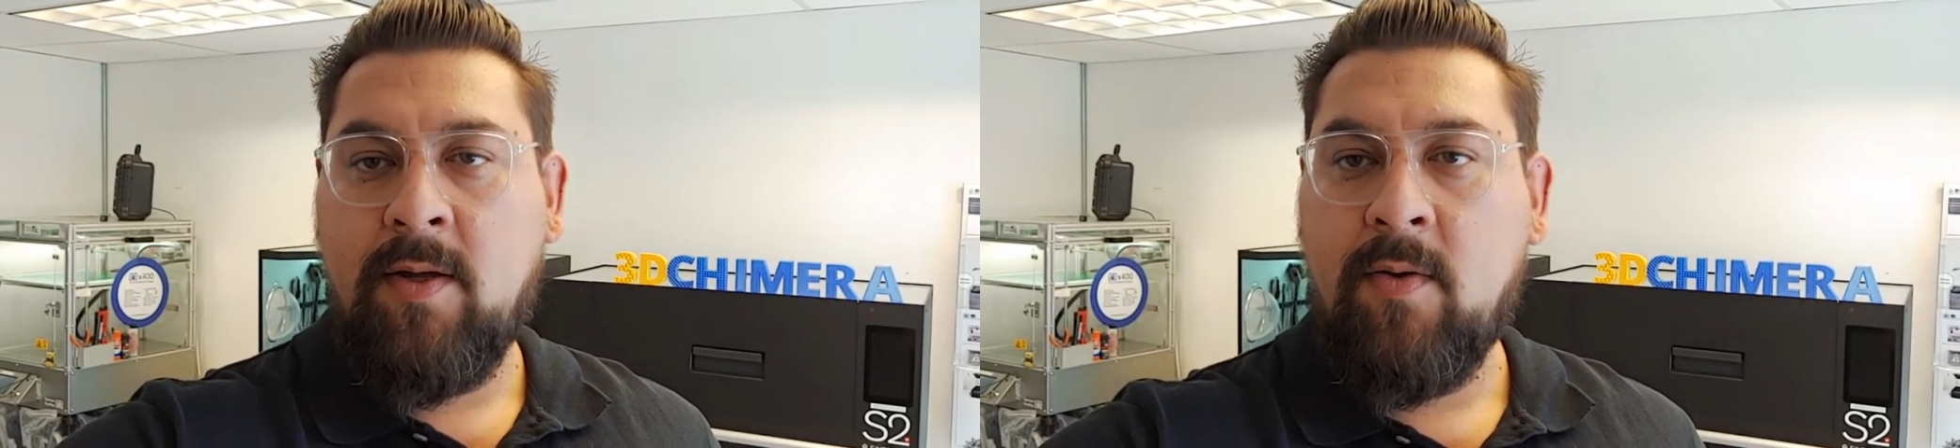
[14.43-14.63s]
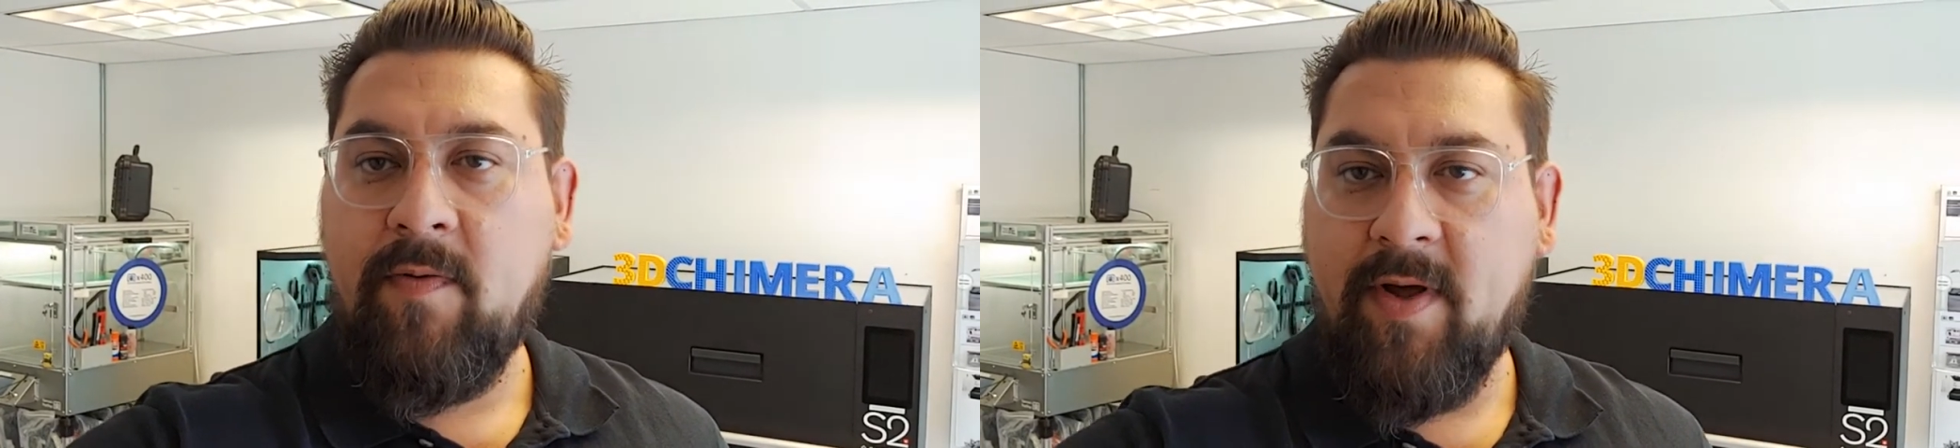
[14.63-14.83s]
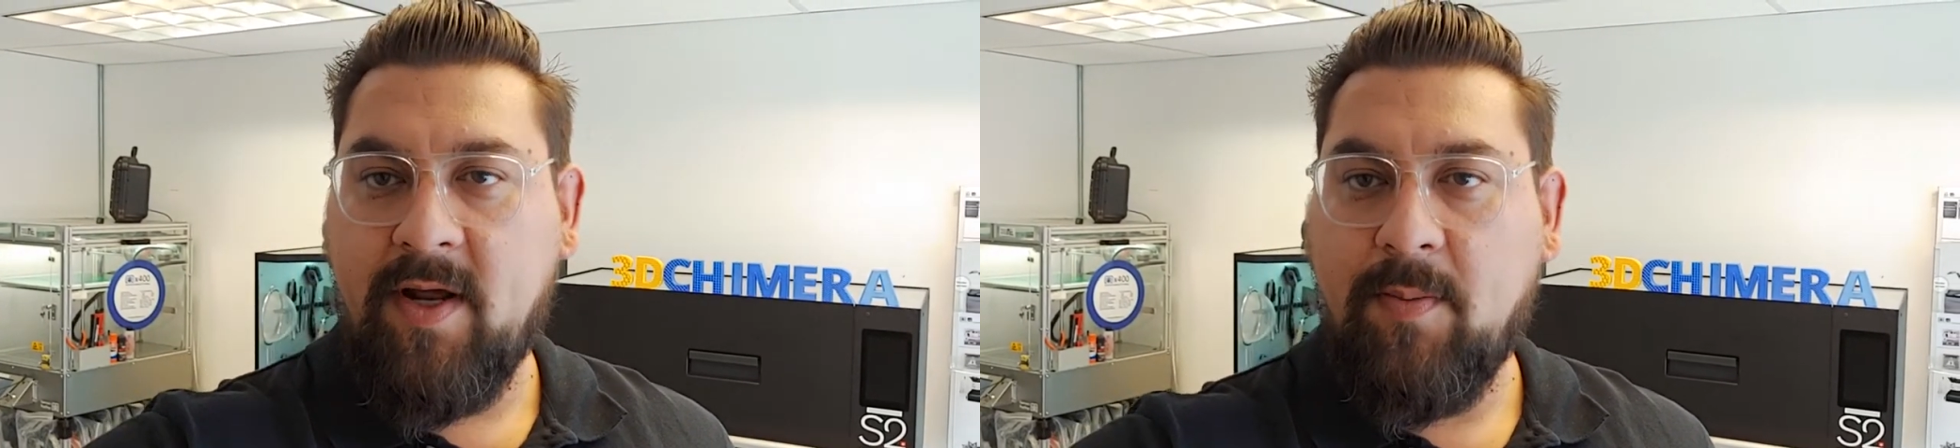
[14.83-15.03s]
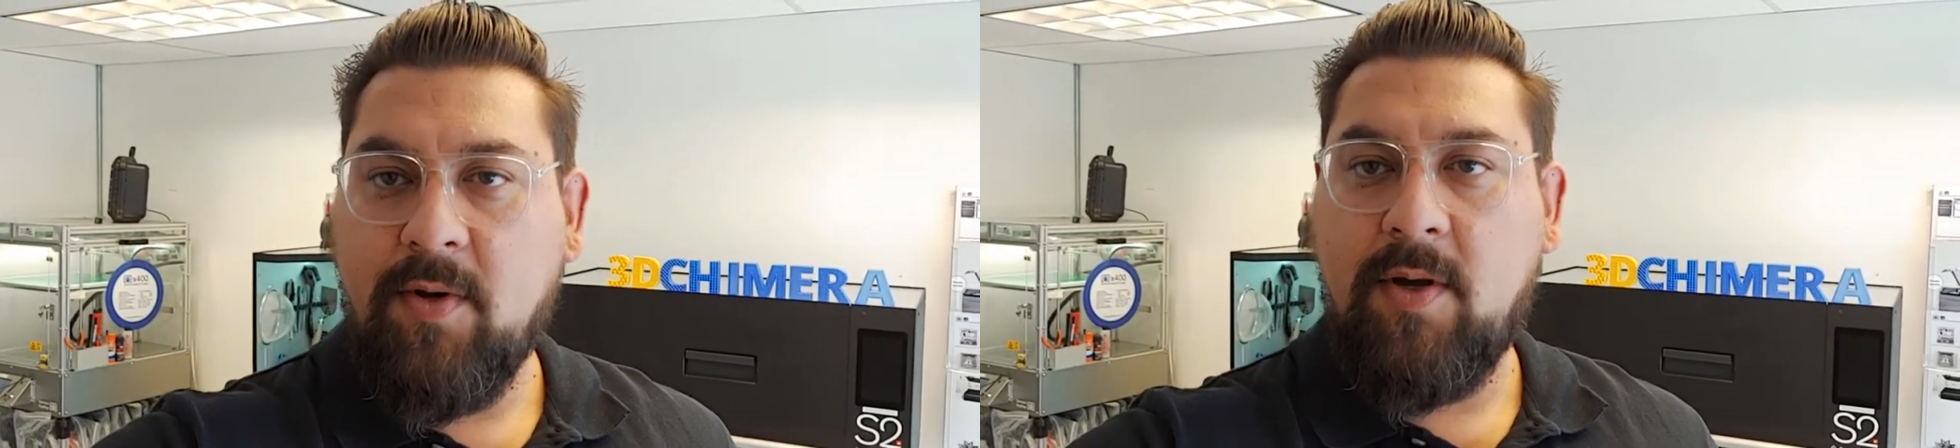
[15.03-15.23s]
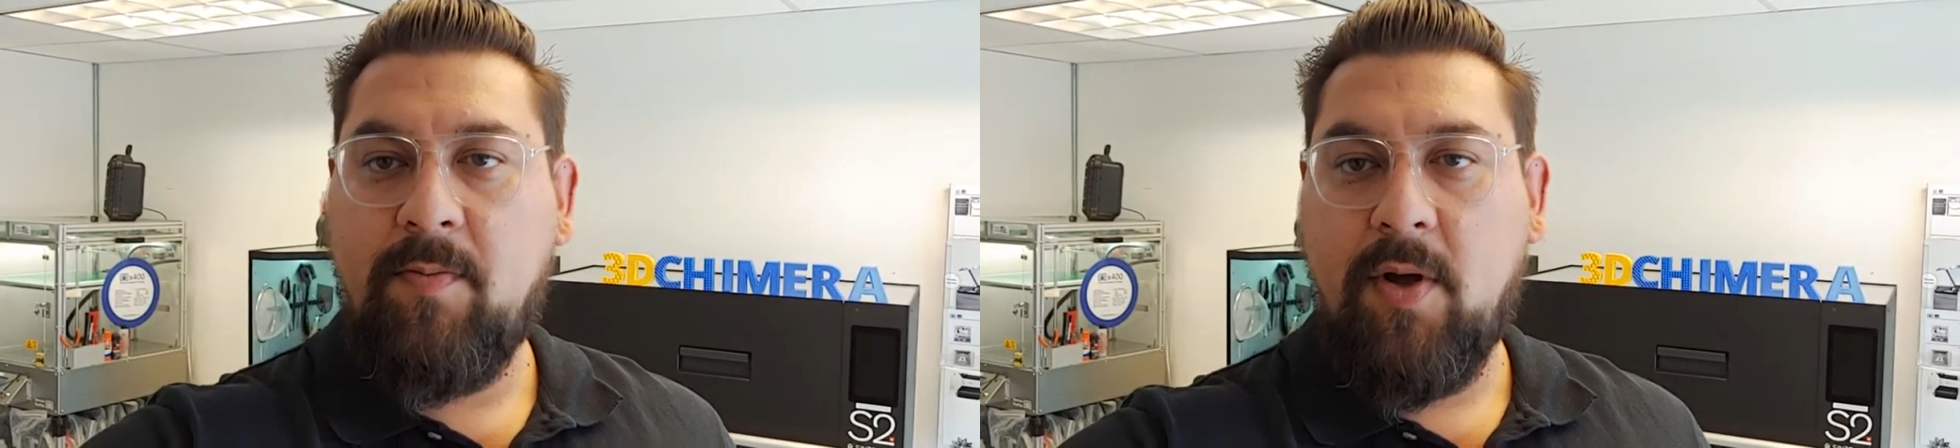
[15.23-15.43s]
We've got a couple
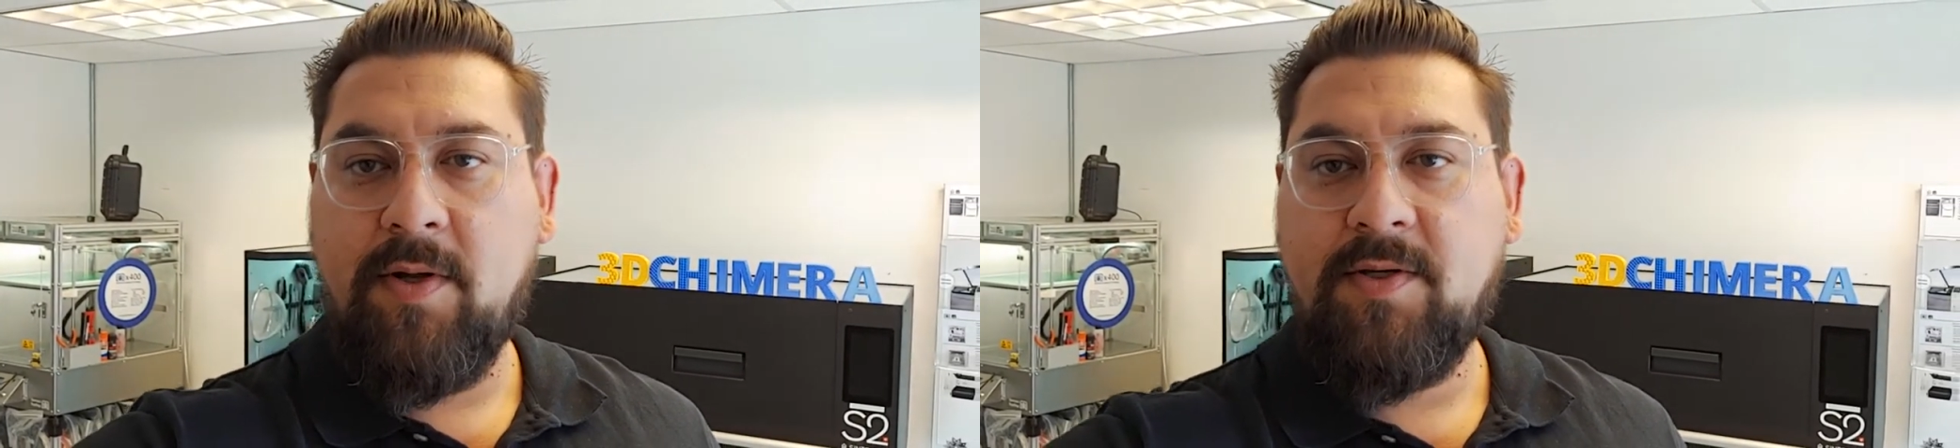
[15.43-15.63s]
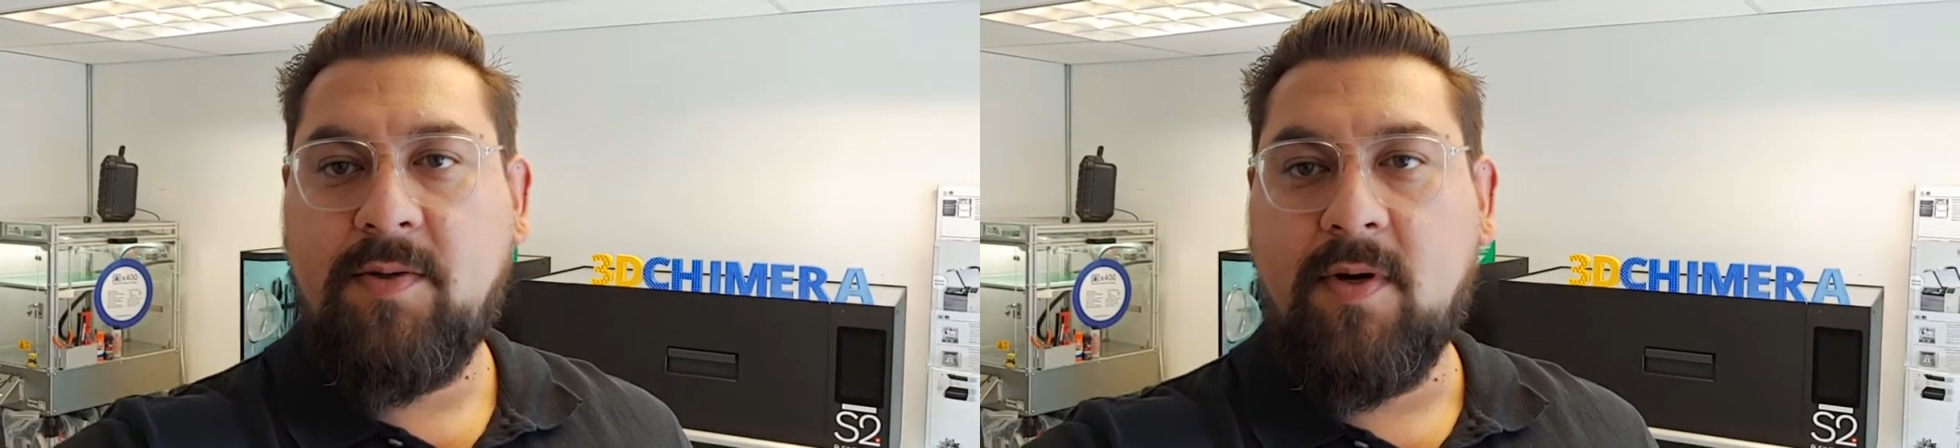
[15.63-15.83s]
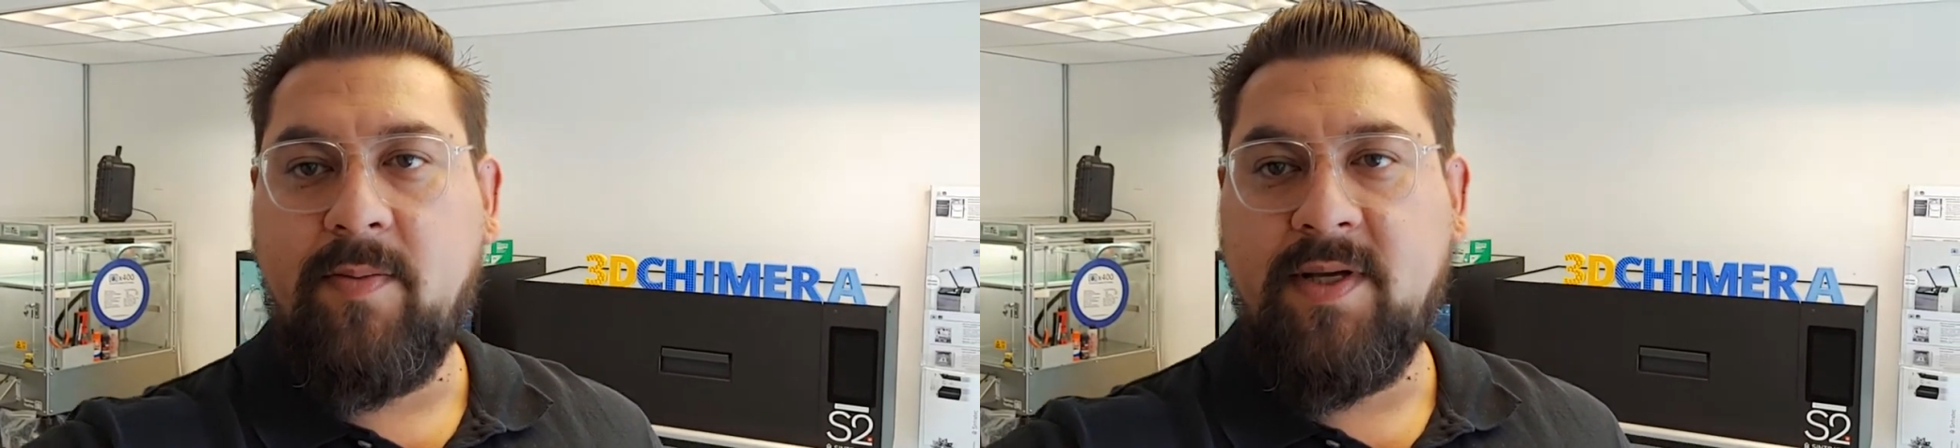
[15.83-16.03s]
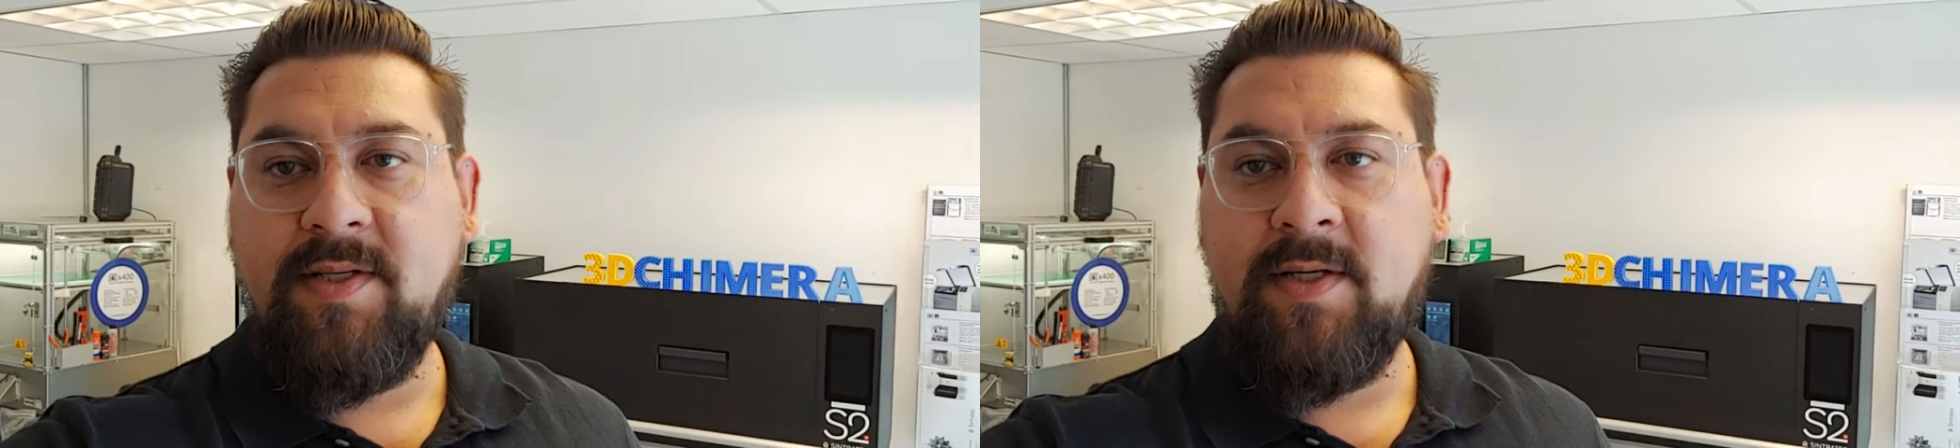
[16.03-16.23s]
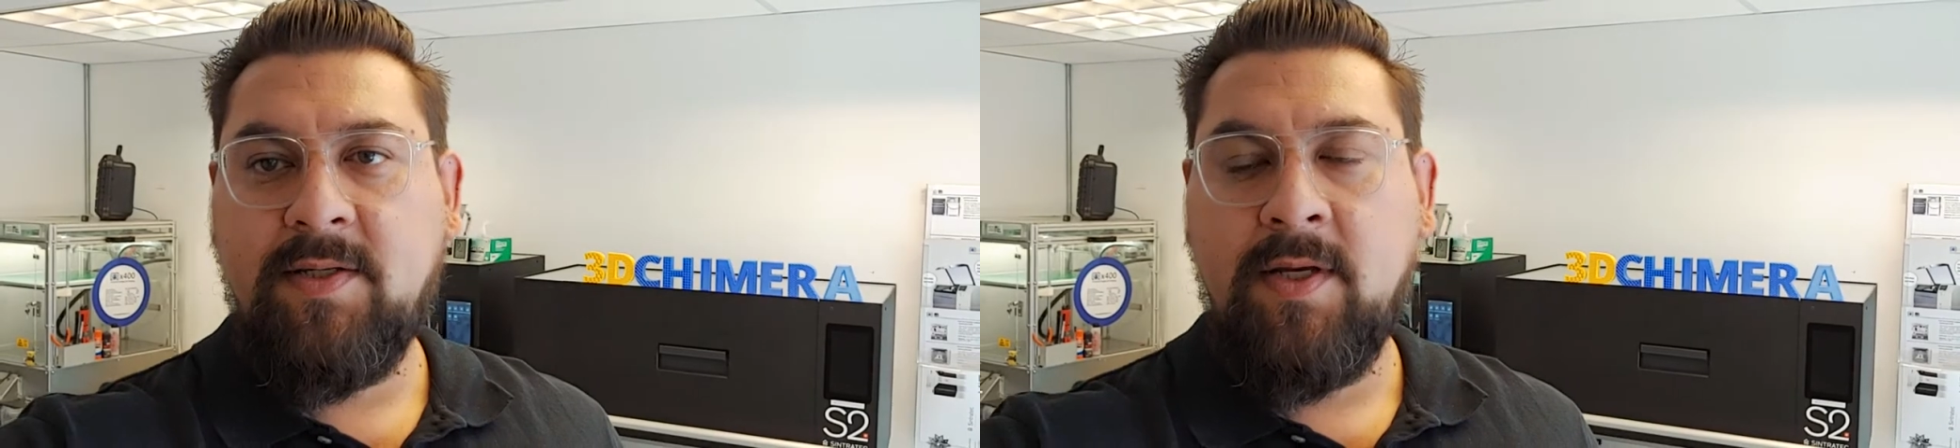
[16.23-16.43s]
components to our
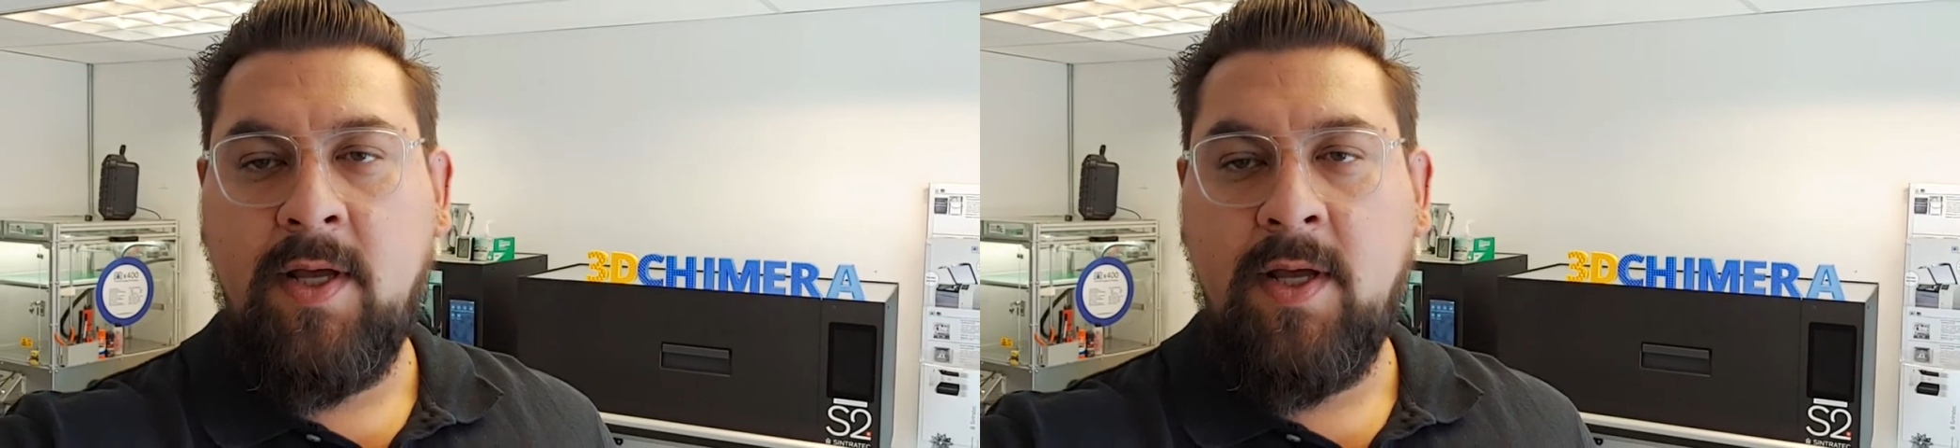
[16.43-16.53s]
business.